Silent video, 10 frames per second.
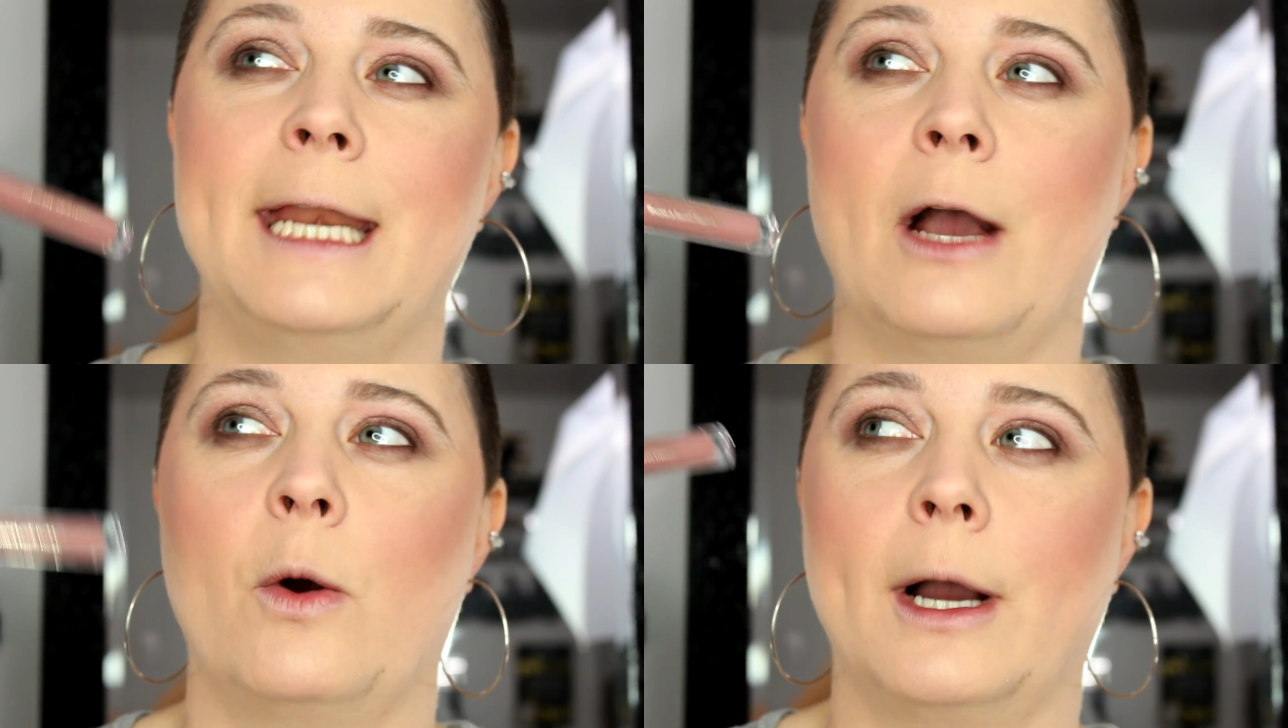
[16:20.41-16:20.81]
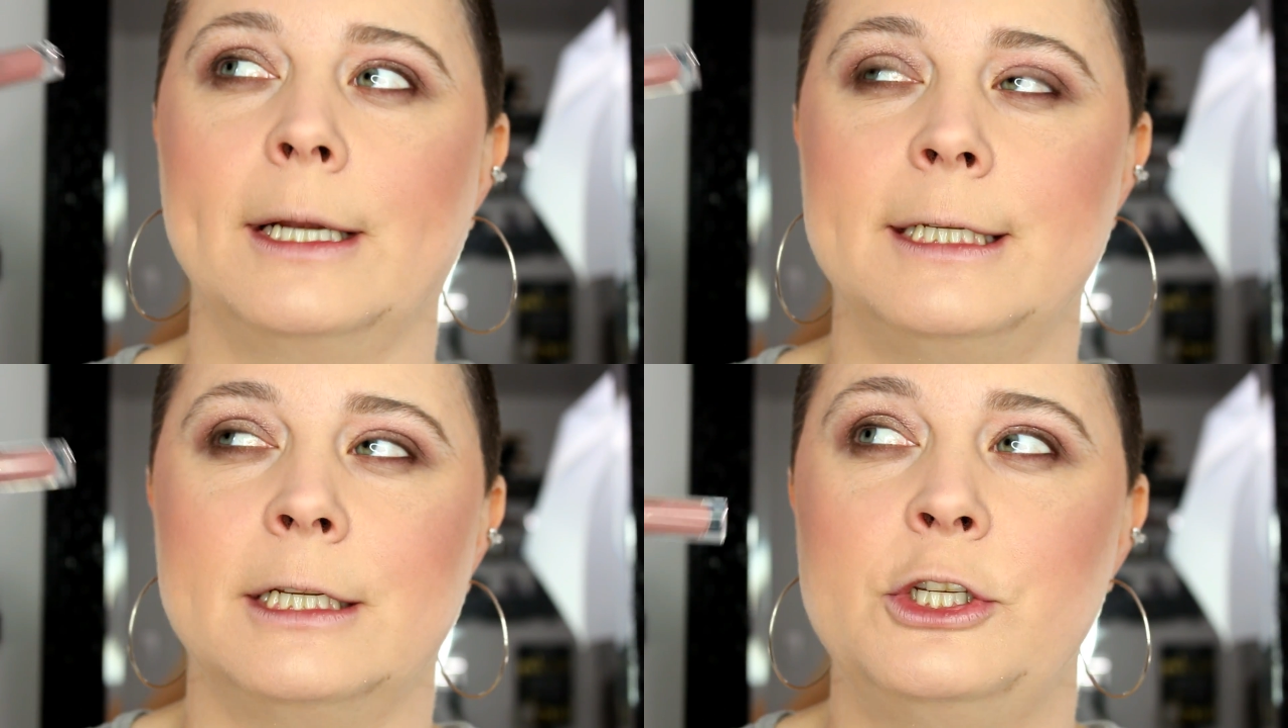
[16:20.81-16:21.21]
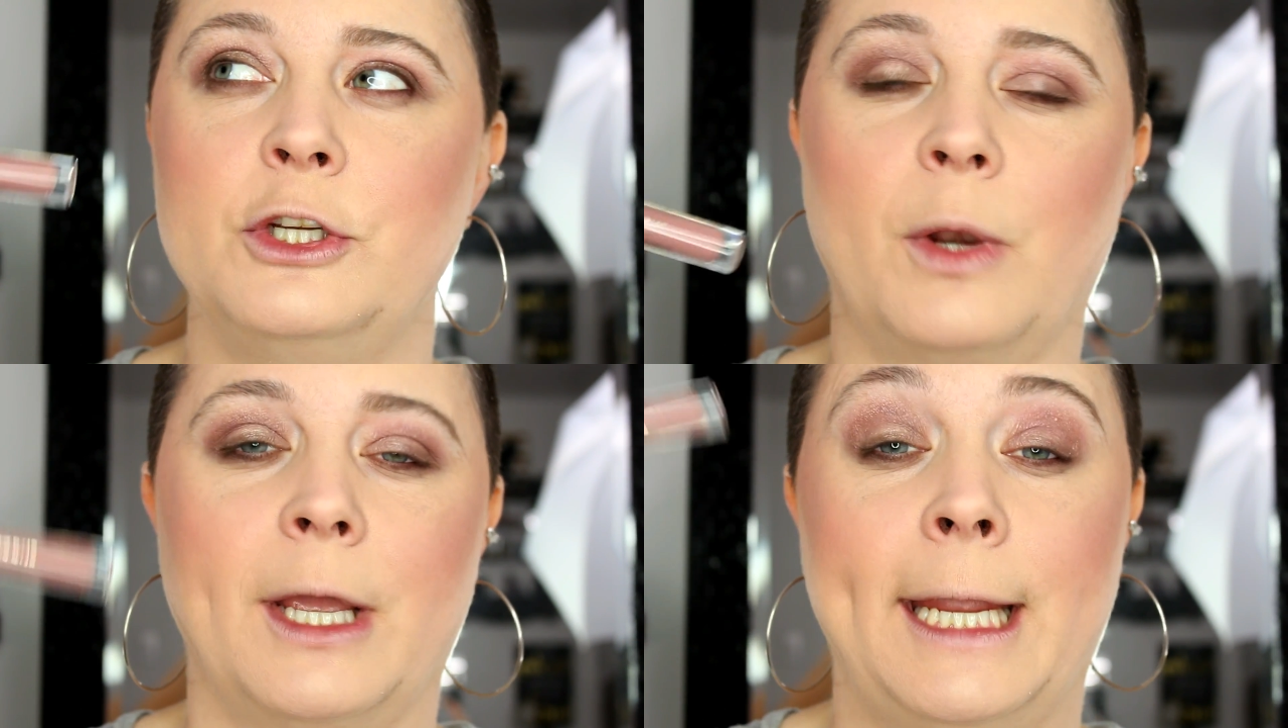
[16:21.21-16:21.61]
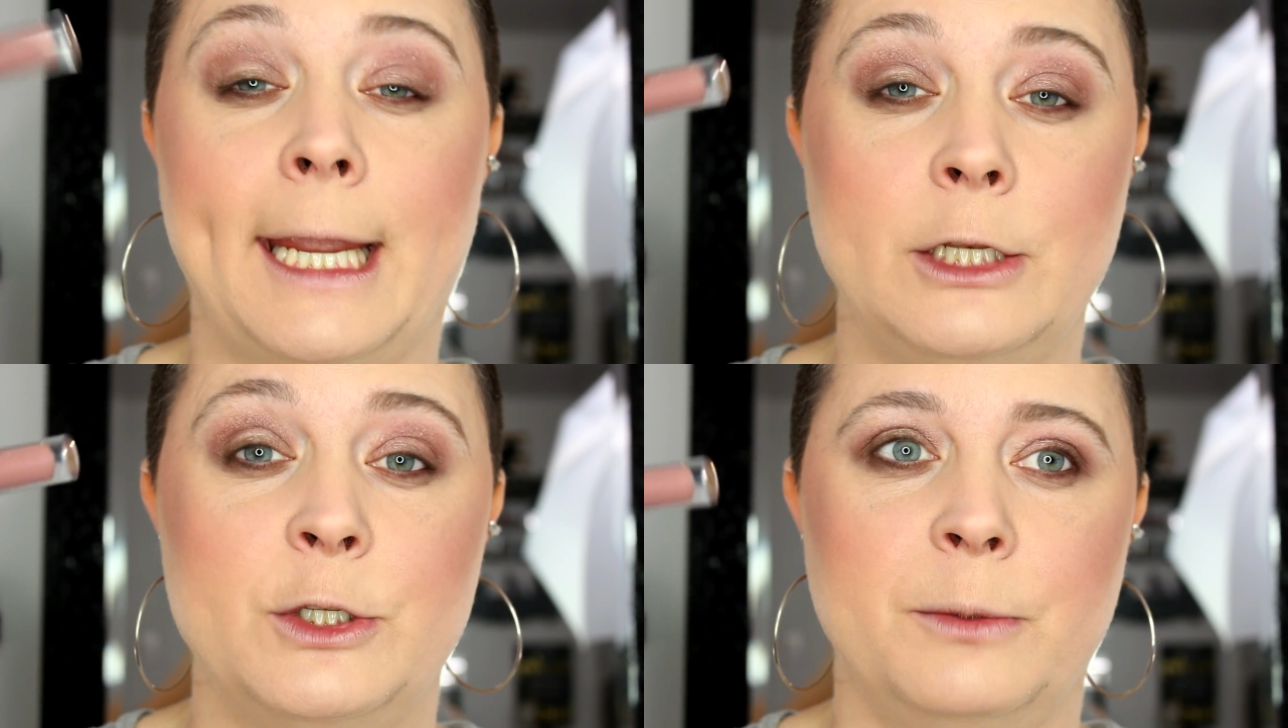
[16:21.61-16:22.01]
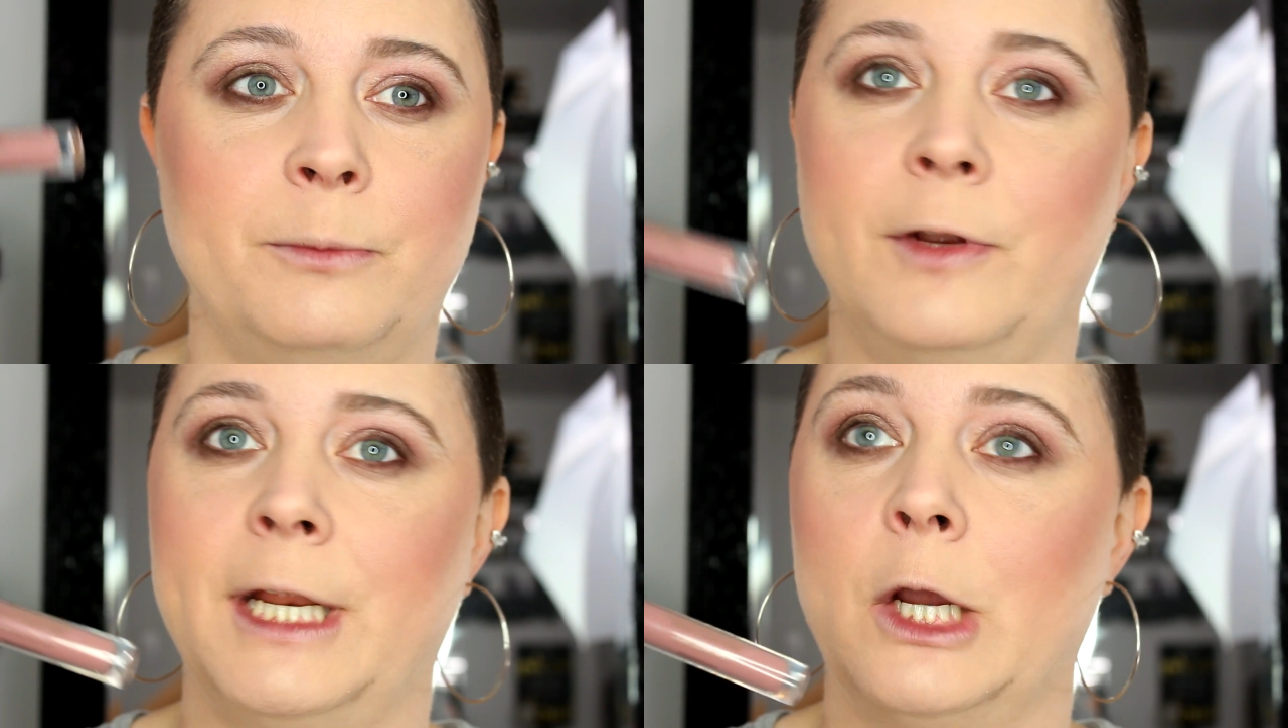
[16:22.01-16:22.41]
Now, I did do like a
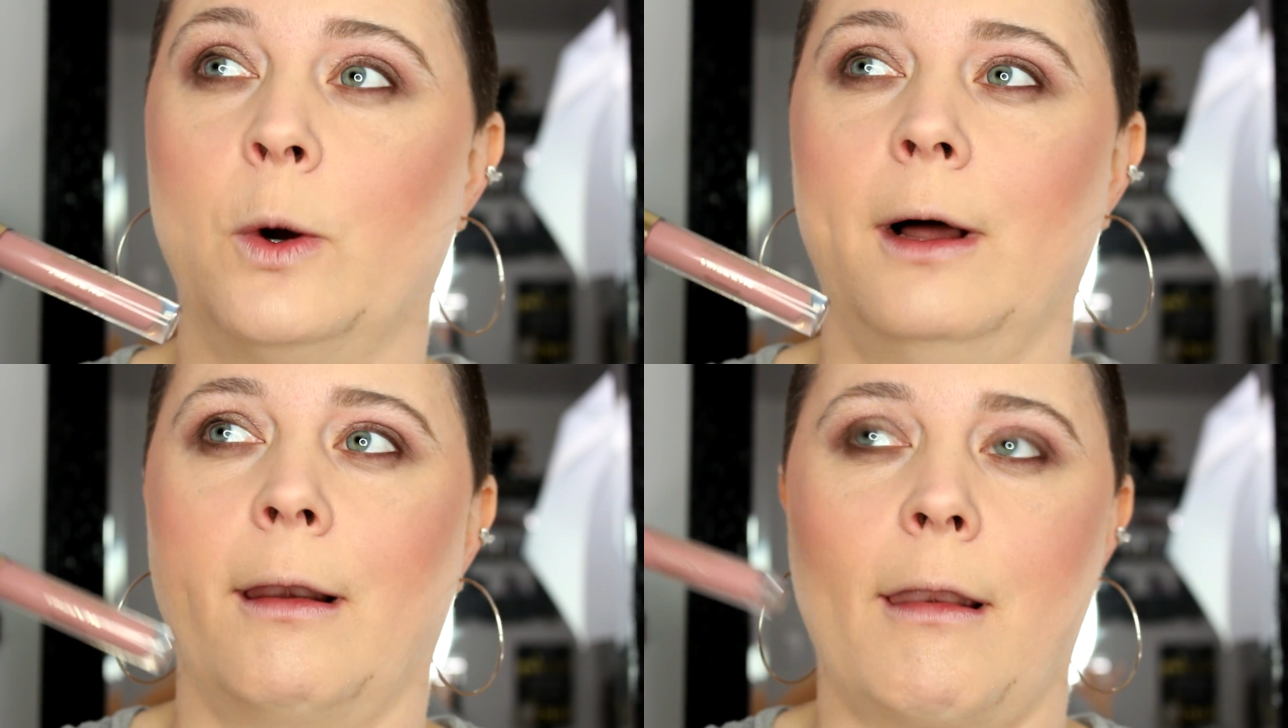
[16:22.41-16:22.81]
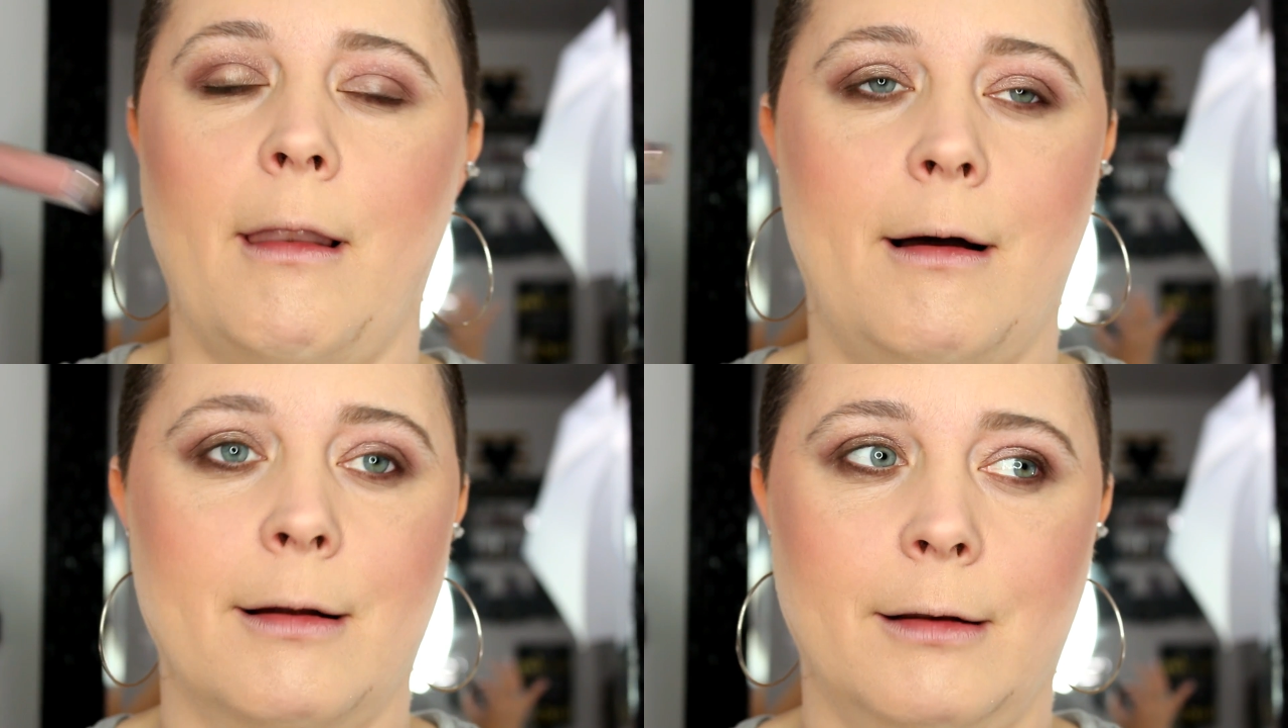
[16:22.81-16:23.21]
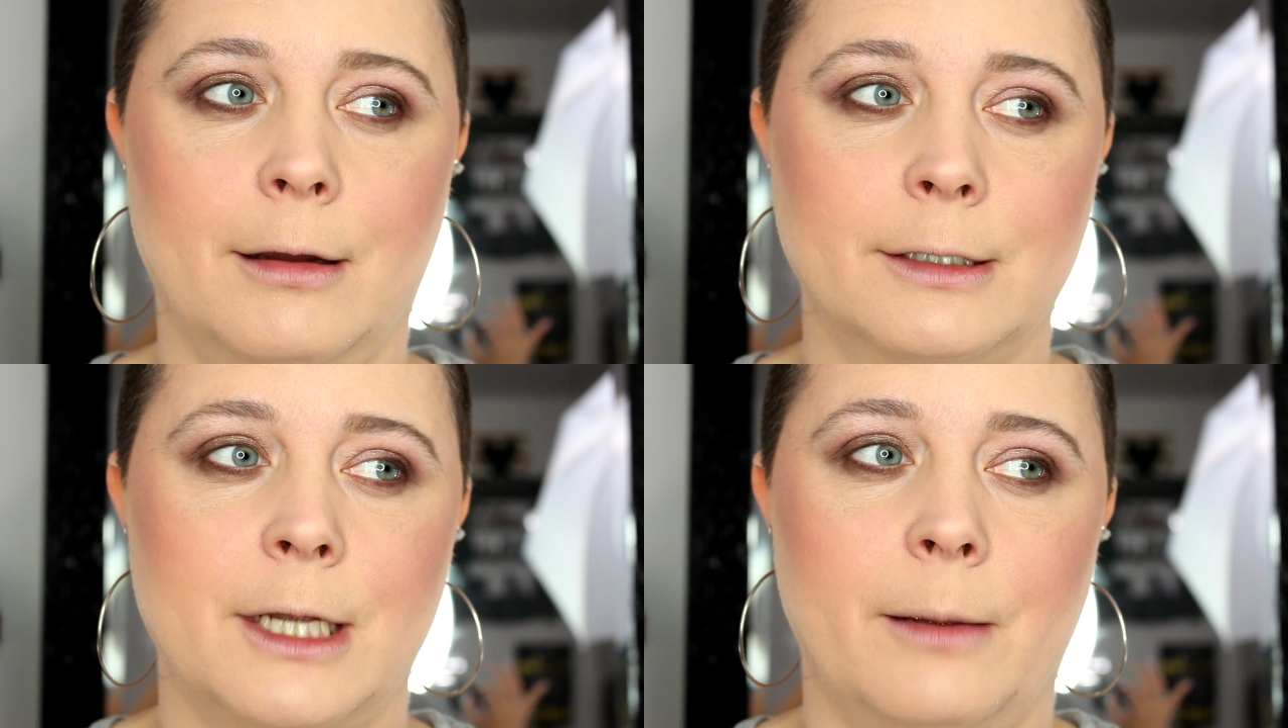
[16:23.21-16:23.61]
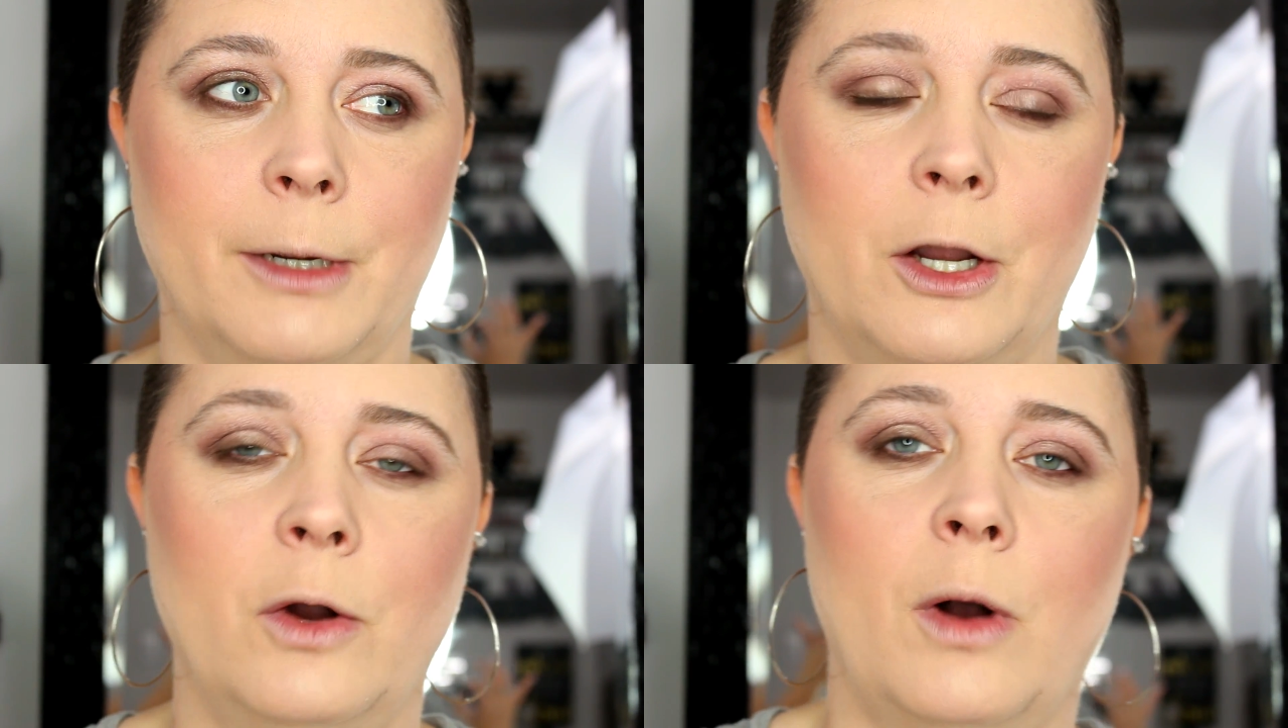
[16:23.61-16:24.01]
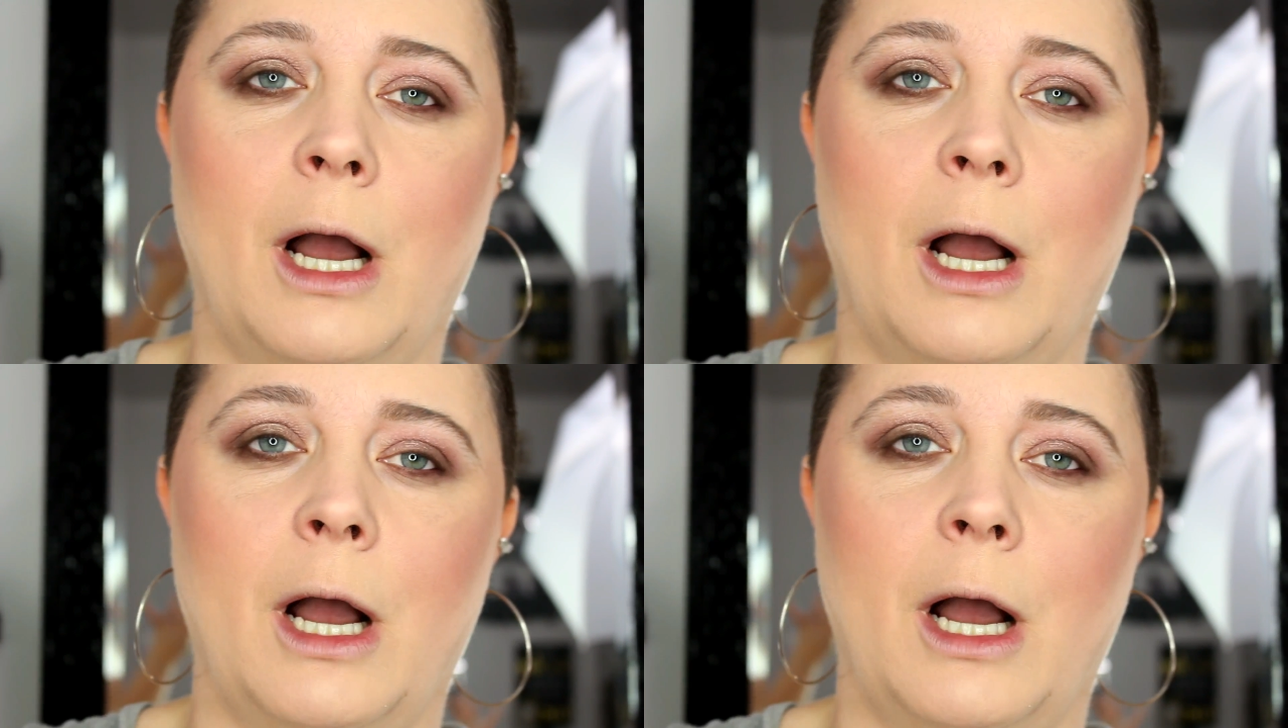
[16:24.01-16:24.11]
dupe video a long time ago.